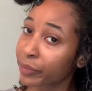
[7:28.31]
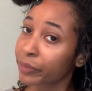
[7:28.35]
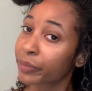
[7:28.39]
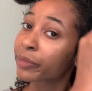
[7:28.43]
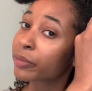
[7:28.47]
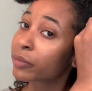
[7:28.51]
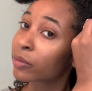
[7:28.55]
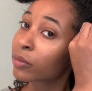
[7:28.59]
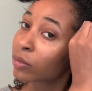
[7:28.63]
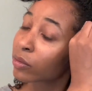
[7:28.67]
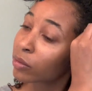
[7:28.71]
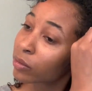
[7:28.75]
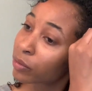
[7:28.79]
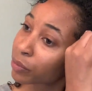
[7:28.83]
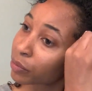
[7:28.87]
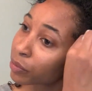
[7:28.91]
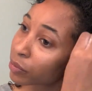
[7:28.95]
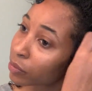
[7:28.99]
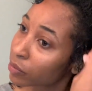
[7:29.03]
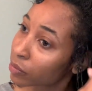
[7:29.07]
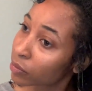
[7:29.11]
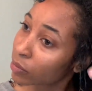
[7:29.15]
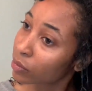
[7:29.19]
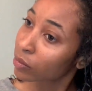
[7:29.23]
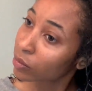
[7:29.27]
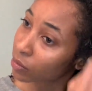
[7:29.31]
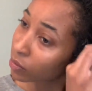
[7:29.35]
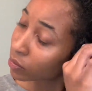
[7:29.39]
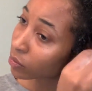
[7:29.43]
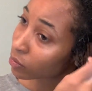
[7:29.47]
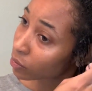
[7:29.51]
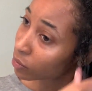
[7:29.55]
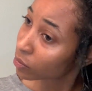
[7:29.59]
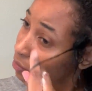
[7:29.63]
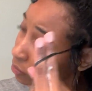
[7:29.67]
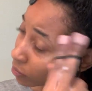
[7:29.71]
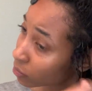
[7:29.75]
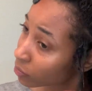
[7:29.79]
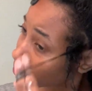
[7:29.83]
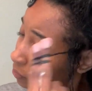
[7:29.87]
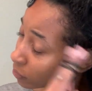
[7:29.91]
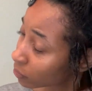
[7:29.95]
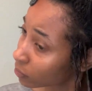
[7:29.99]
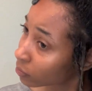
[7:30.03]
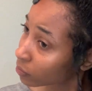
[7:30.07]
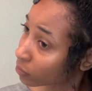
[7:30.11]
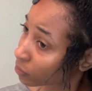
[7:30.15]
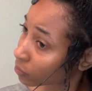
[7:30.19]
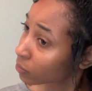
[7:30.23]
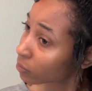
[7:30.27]
Like, it doesn't want to curl
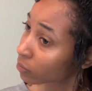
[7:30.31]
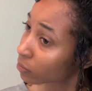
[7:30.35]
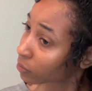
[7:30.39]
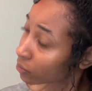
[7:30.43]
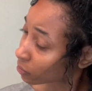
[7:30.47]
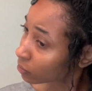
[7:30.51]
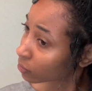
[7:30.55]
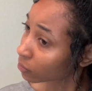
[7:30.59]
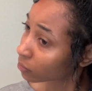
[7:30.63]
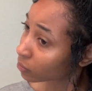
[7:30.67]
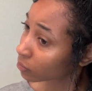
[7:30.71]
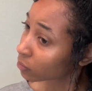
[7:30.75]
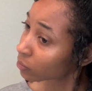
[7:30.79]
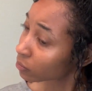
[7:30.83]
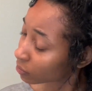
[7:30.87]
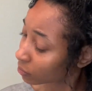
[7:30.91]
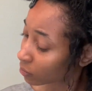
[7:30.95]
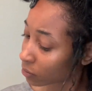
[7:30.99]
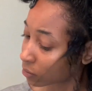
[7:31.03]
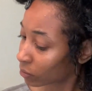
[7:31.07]
at all.